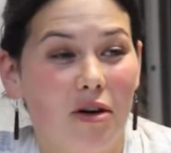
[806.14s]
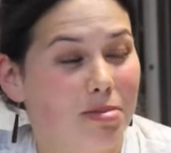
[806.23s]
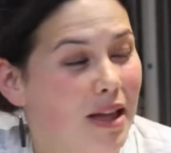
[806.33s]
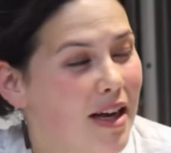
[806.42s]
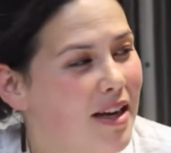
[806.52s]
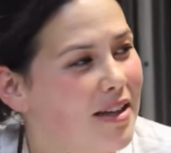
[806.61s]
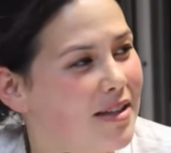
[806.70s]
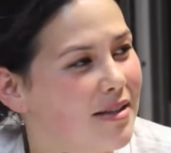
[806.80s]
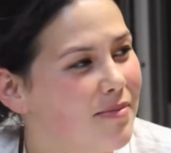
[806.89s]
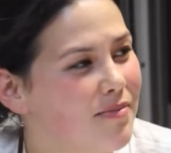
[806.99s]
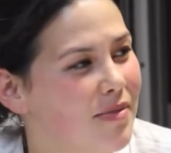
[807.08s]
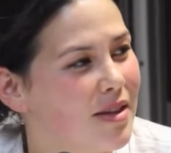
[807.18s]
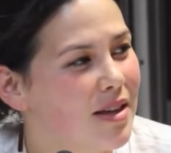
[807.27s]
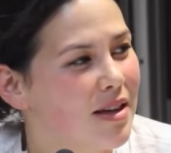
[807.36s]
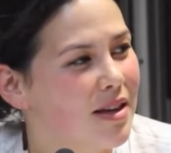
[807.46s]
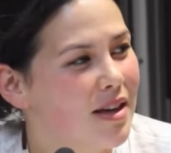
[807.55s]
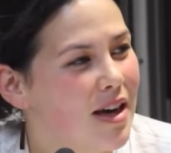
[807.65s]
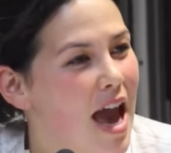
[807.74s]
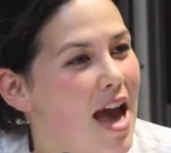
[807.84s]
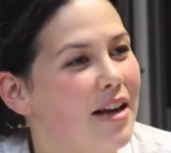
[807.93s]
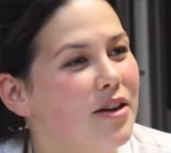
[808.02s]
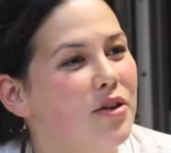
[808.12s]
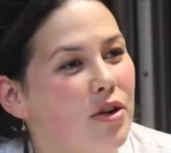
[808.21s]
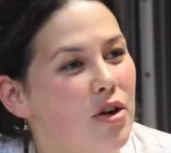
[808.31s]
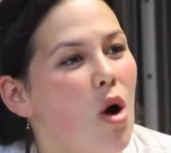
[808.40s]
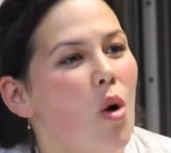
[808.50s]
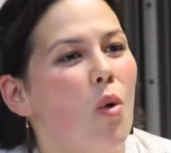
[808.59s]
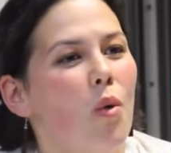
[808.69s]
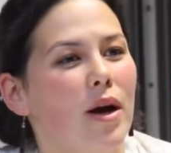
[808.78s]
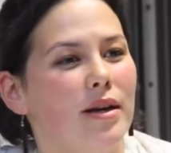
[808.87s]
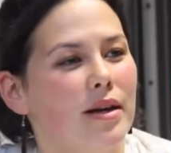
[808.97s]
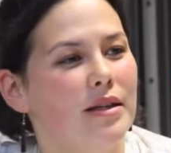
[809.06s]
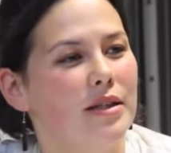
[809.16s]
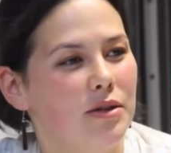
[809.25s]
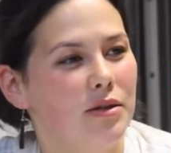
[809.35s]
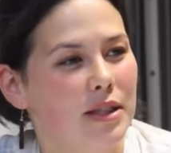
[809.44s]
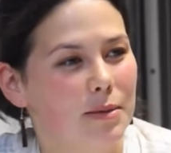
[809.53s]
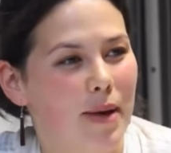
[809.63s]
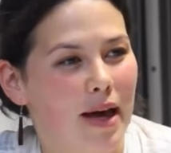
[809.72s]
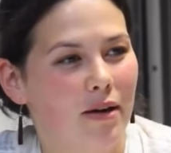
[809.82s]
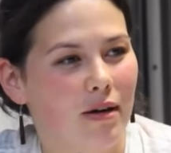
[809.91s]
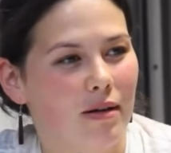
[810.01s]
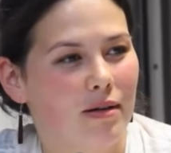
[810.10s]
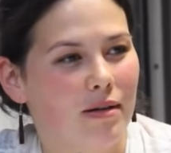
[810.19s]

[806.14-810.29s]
of our planet. And no one can do this better